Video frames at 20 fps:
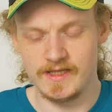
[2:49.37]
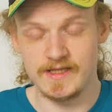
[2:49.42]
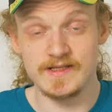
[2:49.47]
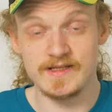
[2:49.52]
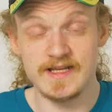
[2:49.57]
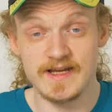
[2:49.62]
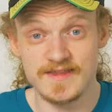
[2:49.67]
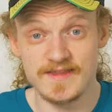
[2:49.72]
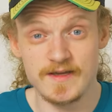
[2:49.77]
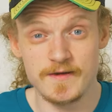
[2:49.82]

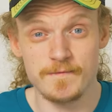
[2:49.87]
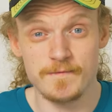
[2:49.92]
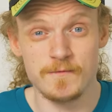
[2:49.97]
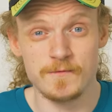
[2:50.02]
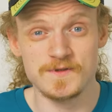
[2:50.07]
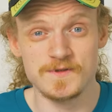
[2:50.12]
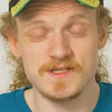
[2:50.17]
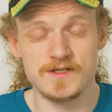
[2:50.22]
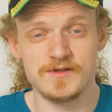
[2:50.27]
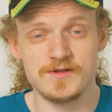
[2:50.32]
The other
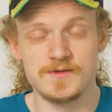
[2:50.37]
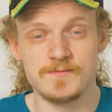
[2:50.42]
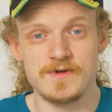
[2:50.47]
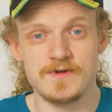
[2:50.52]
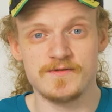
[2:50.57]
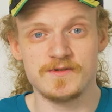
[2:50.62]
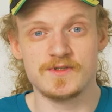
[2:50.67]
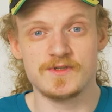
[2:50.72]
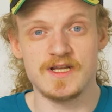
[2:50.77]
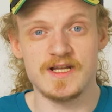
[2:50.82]
F4 series we
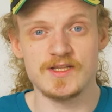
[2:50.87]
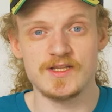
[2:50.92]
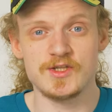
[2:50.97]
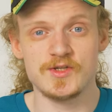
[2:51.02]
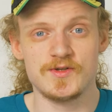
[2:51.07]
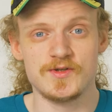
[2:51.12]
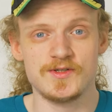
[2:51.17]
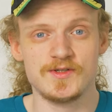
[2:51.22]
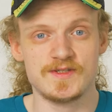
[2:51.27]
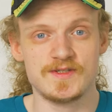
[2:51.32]
have to
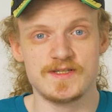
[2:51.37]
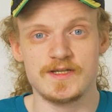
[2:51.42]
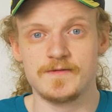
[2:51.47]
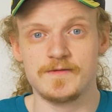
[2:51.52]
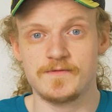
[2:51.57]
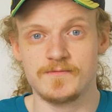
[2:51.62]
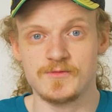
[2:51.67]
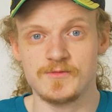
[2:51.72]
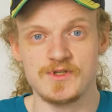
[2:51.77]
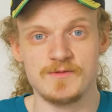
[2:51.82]
touch on,
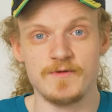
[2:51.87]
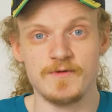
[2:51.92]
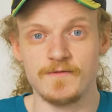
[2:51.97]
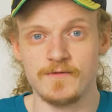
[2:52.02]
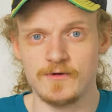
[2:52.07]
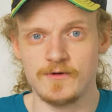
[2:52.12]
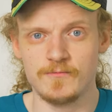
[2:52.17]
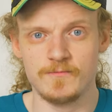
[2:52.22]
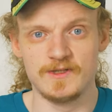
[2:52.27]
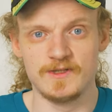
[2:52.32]
aside from
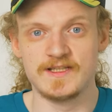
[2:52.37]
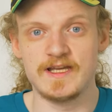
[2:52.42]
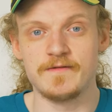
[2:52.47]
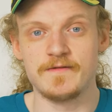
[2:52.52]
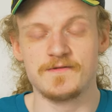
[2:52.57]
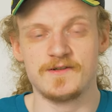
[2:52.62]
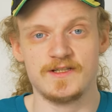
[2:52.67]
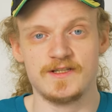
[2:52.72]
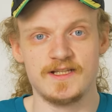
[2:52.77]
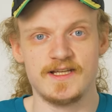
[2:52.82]
GB4, we'll
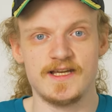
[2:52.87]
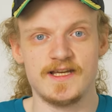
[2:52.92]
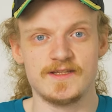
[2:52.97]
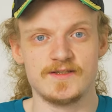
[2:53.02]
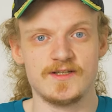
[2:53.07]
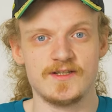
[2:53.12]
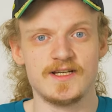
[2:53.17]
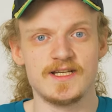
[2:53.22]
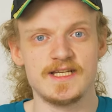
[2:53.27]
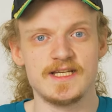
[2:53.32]
definitely get
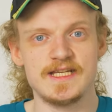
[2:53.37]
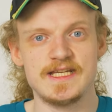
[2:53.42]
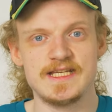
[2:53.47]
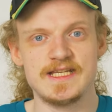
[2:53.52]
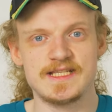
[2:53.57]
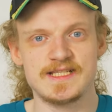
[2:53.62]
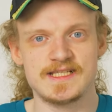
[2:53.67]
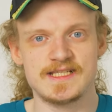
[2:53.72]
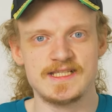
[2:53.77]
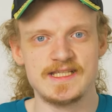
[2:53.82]
to that,
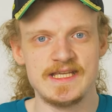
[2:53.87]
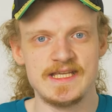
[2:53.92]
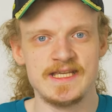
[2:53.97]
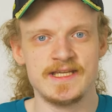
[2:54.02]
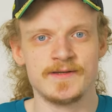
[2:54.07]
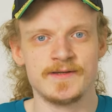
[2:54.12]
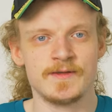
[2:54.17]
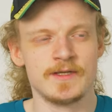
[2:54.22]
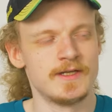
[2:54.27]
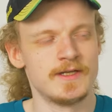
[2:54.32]
is
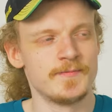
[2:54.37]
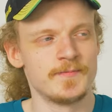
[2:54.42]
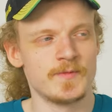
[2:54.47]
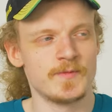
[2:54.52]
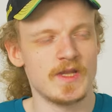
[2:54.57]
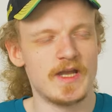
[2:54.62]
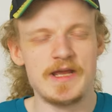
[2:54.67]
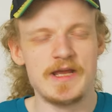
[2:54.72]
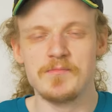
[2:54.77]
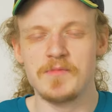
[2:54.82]
the,
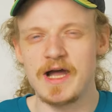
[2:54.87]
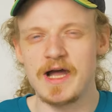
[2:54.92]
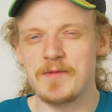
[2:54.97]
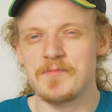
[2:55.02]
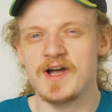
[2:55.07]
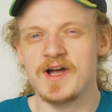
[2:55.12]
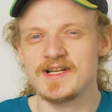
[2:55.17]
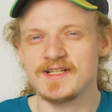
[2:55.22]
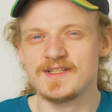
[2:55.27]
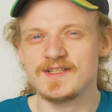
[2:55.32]
in my
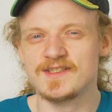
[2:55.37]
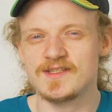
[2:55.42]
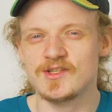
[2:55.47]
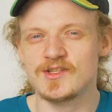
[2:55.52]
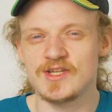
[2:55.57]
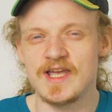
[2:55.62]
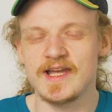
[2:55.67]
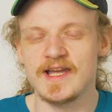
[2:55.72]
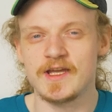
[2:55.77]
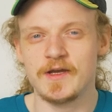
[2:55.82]
mind, it's a
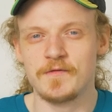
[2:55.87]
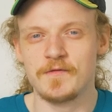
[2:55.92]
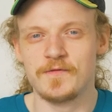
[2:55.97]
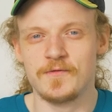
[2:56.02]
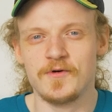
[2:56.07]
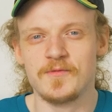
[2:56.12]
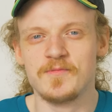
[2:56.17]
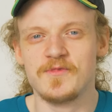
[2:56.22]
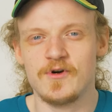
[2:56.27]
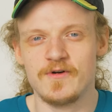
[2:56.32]
Czech
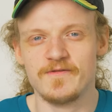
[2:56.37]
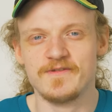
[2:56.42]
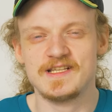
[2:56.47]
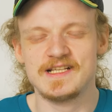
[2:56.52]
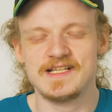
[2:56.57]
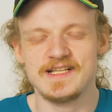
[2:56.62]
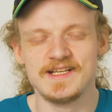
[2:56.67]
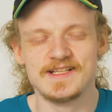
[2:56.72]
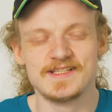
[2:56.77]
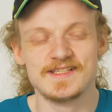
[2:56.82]
F4, but
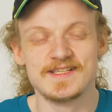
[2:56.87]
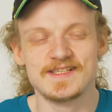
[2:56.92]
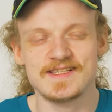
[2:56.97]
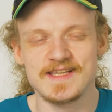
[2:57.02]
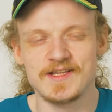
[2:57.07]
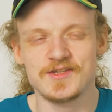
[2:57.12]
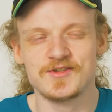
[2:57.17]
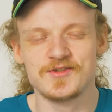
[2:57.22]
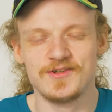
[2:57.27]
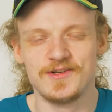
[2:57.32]
obviously it's a
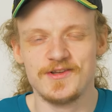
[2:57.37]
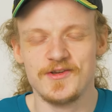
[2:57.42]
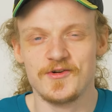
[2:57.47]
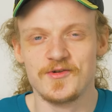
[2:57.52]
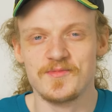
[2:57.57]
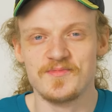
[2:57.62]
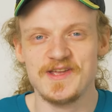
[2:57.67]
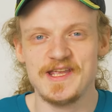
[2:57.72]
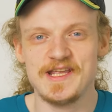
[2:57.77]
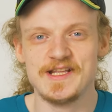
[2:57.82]
Central
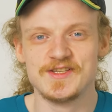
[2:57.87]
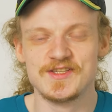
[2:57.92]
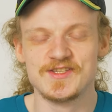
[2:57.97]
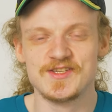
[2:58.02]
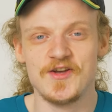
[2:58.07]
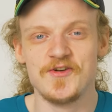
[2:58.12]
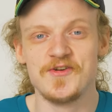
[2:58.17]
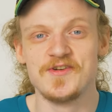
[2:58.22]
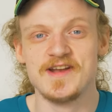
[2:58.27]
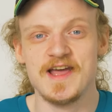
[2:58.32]
European
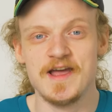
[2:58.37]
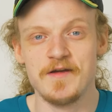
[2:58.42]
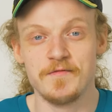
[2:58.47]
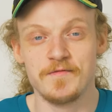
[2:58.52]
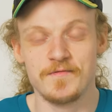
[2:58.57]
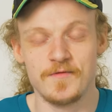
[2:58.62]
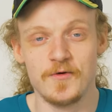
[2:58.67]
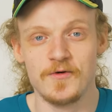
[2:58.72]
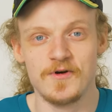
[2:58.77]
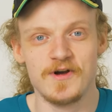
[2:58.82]
Zone
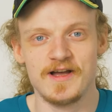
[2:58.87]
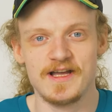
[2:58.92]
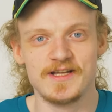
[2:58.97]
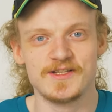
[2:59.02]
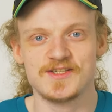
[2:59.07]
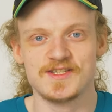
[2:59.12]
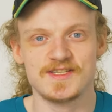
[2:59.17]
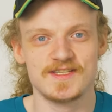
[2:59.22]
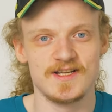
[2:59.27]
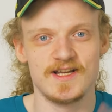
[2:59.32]

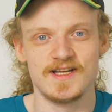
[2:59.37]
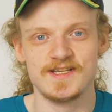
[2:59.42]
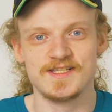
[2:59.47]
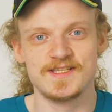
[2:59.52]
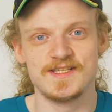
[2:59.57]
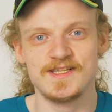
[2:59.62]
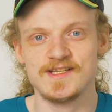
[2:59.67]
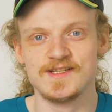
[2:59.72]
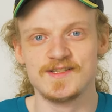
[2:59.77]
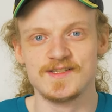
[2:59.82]
F4. I
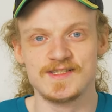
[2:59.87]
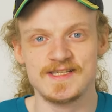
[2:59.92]
see the